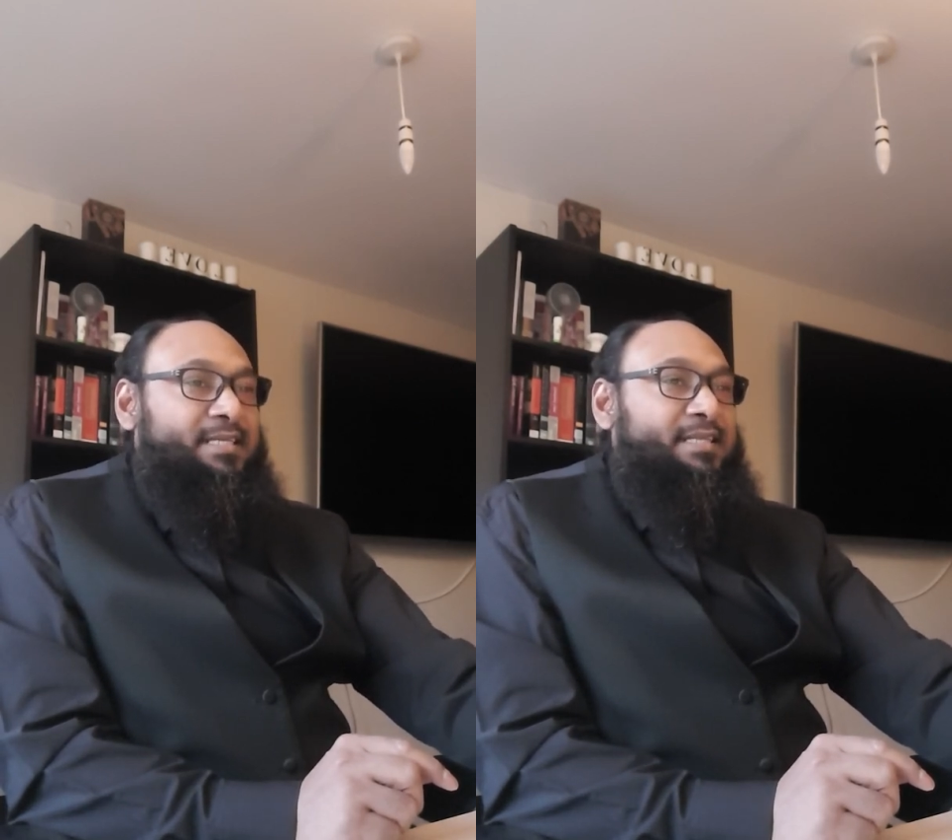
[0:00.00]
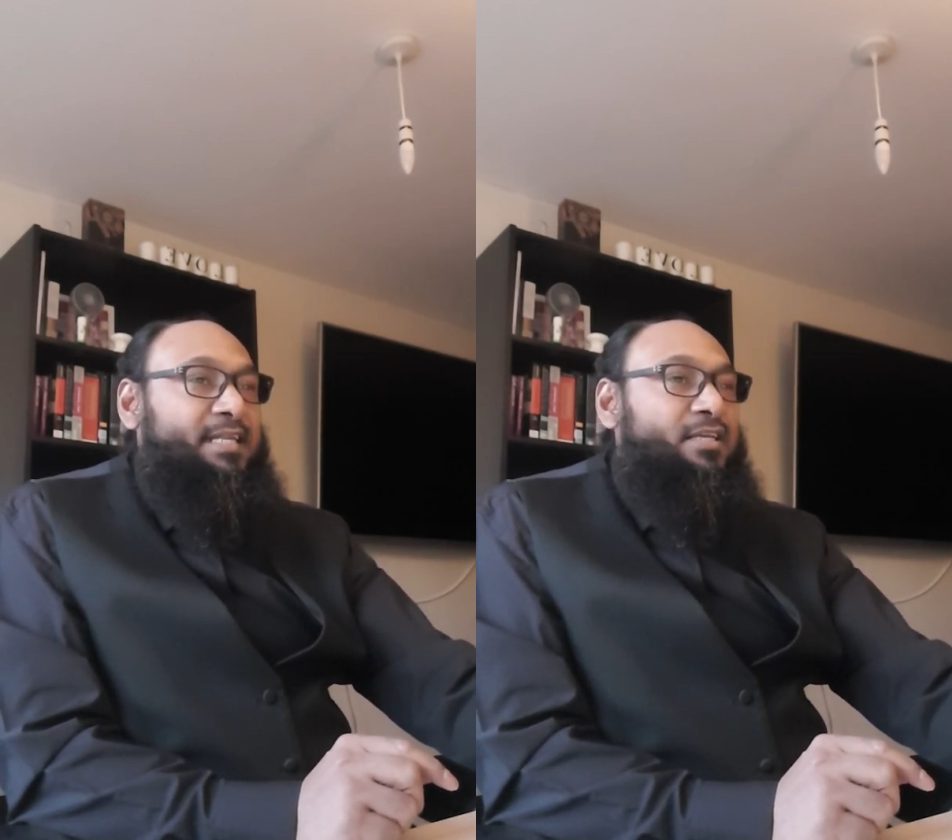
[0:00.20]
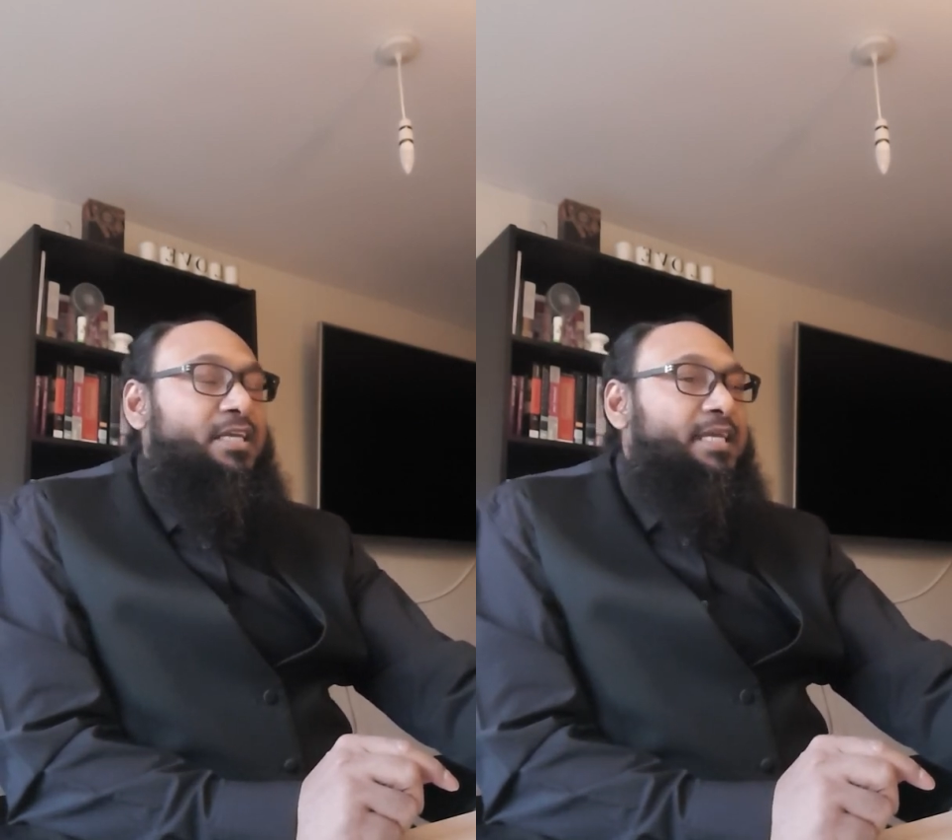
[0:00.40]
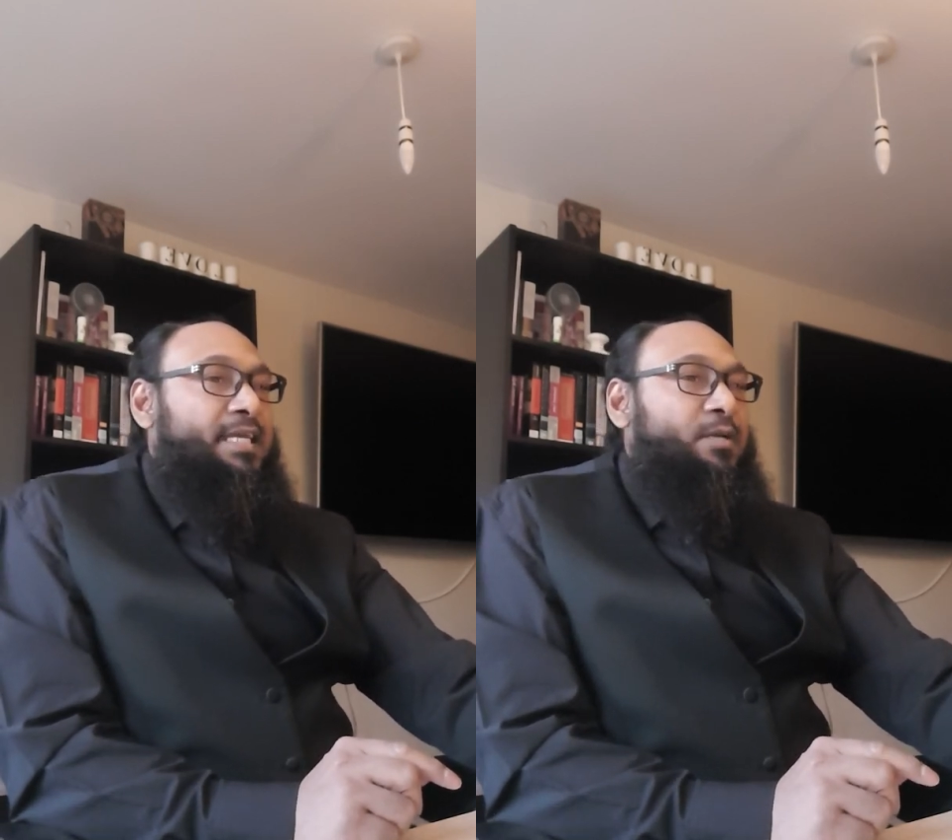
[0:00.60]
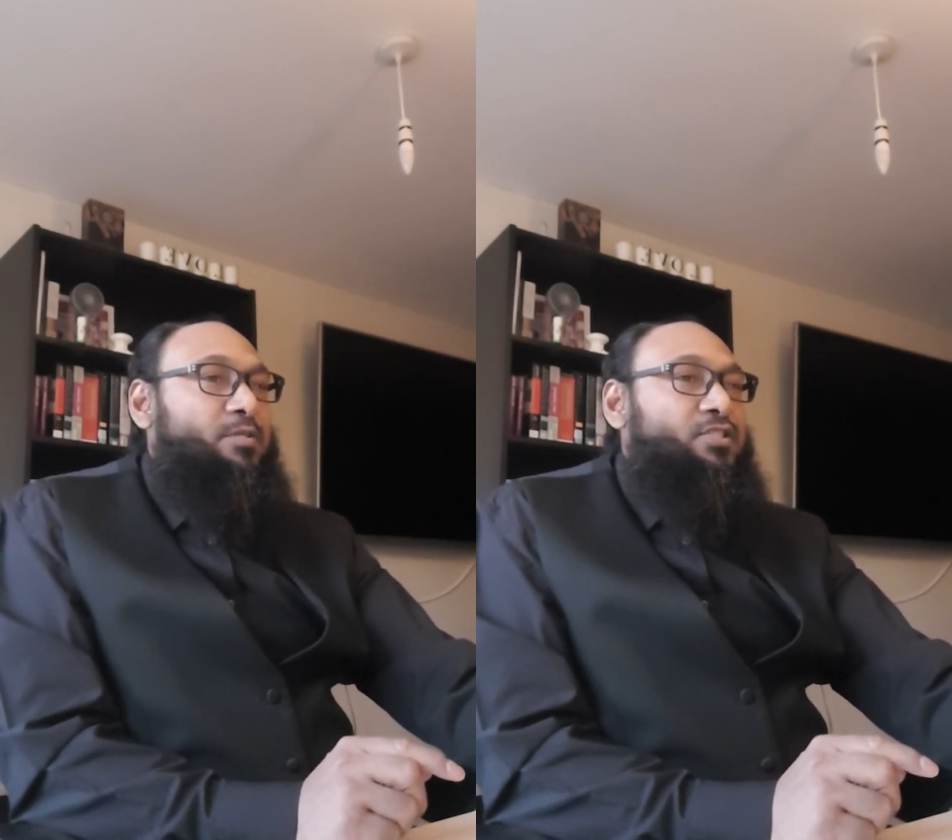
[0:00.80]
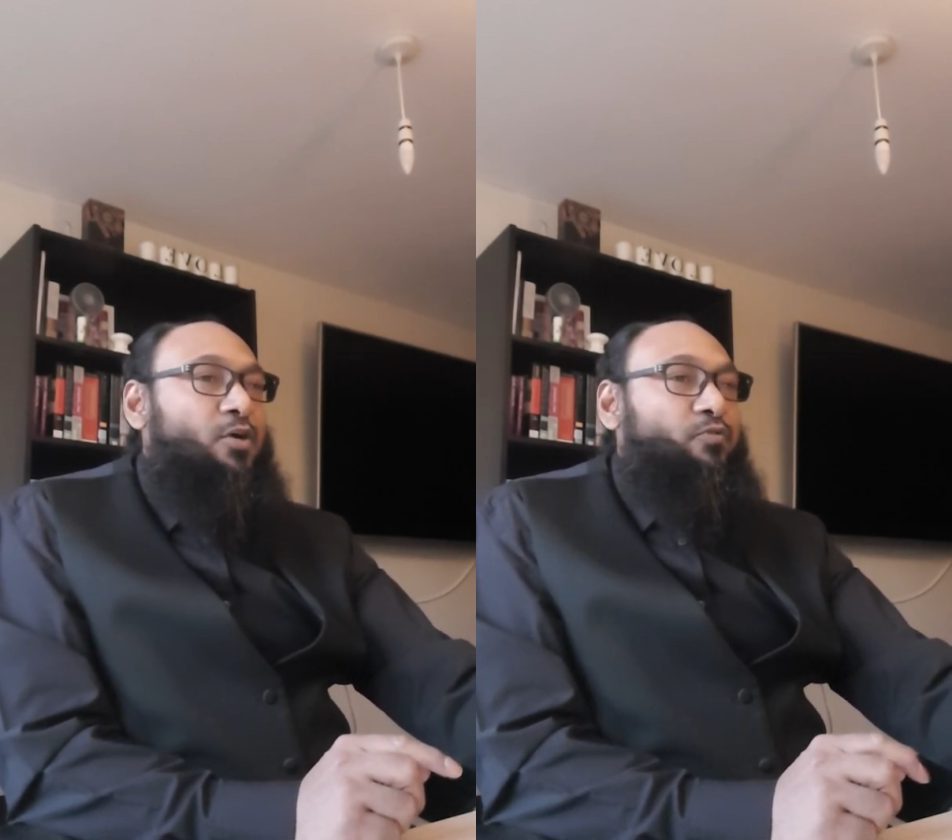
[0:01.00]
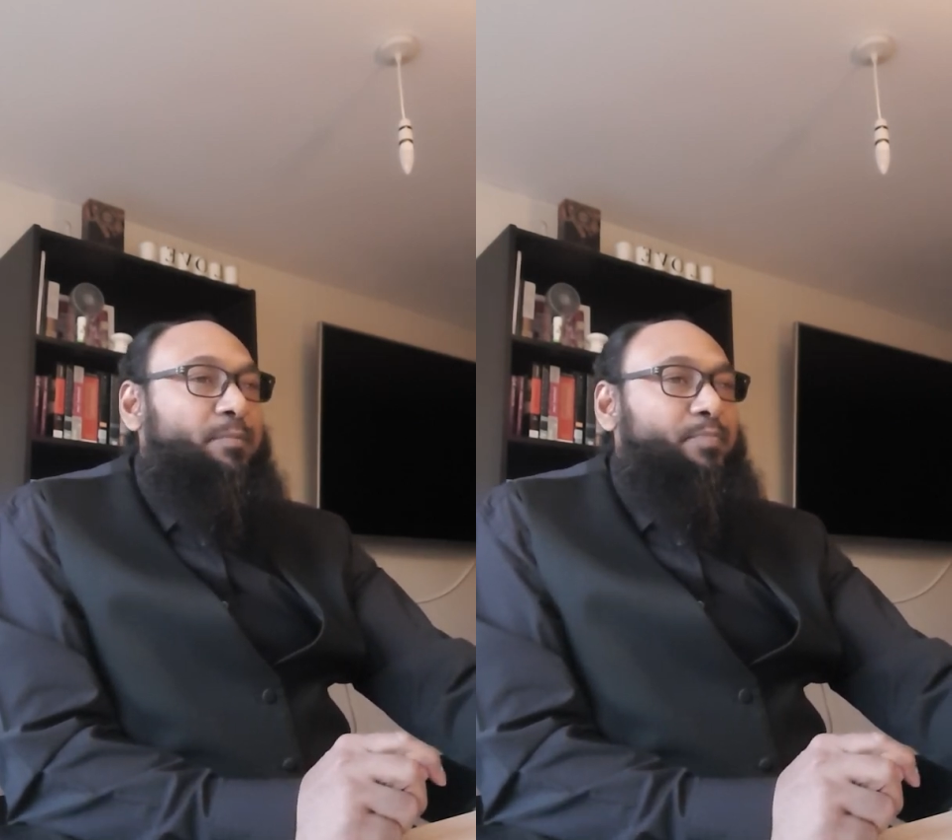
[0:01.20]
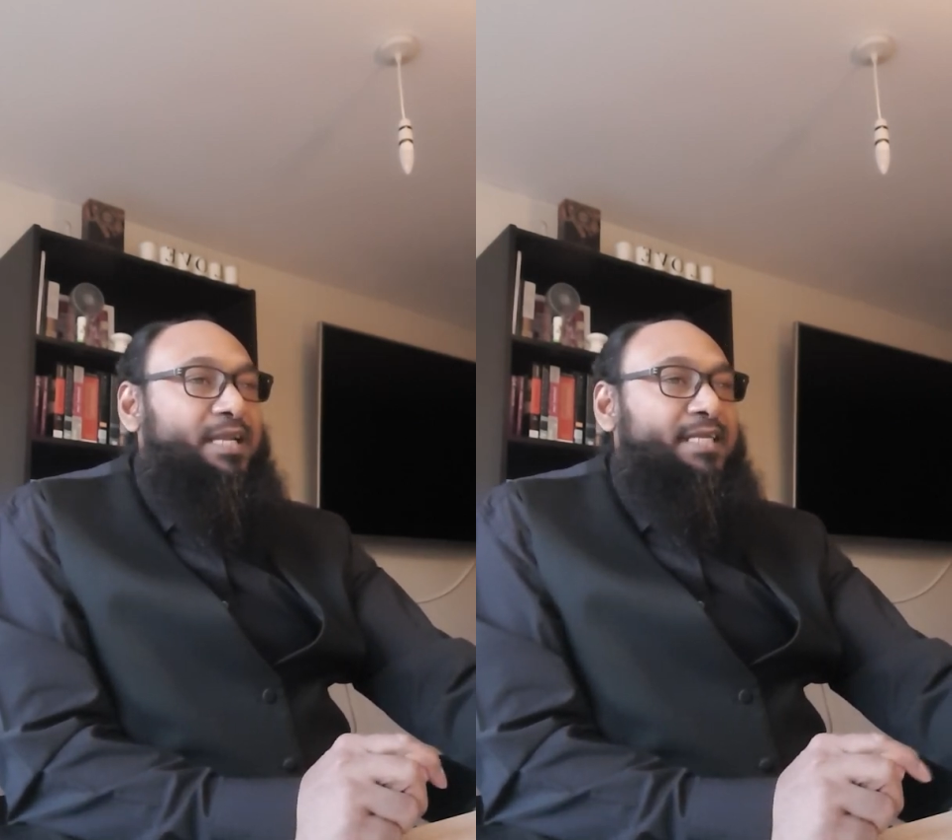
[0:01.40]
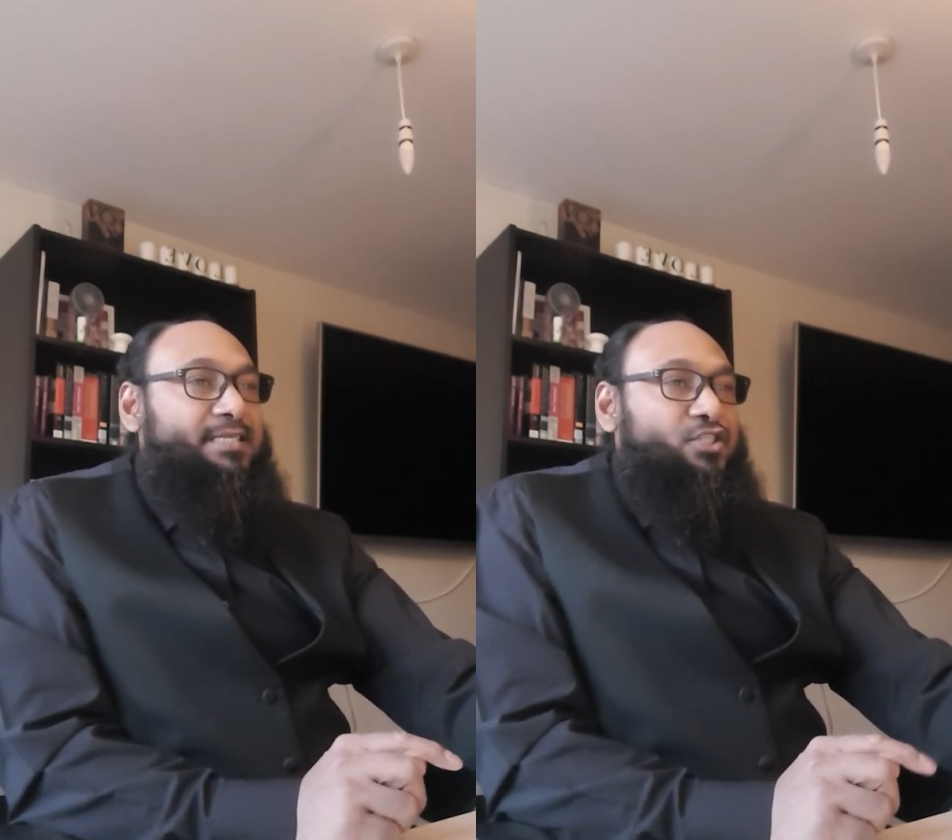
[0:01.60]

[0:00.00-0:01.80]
and then he was now replaced